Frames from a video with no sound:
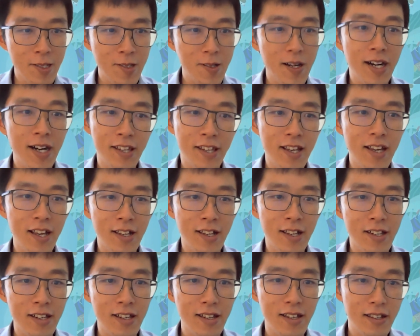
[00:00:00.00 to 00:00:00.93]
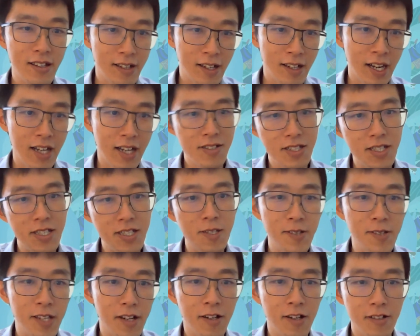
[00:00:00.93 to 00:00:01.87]
So are there any kind of
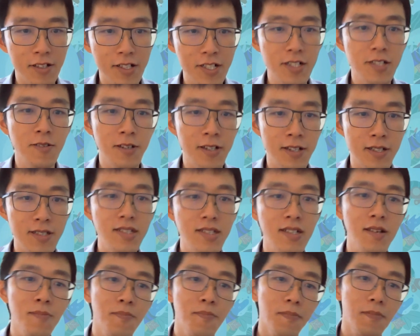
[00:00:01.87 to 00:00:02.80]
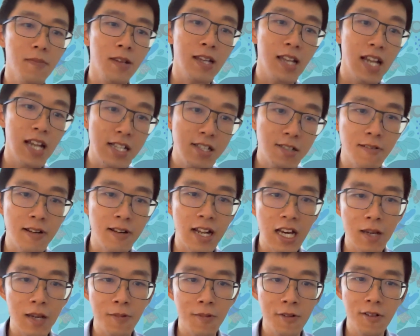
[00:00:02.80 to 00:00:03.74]
CCU technologies you consider less
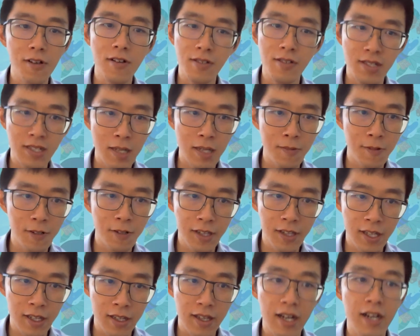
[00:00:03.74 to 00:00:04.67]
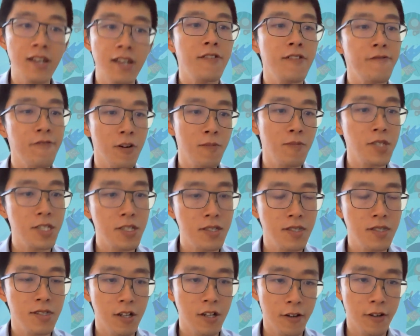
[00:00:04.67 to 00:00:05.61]
reliable or stable than other
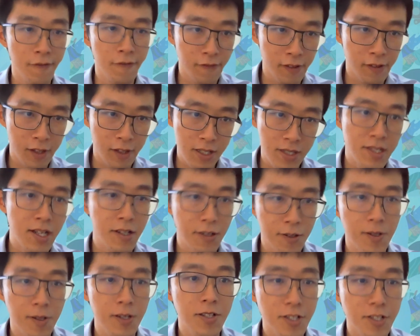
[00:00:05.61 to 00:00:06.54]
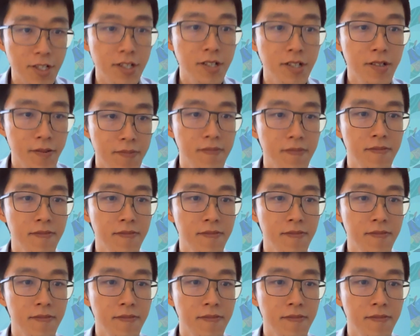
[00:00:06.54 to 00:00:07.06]
forms of this technology?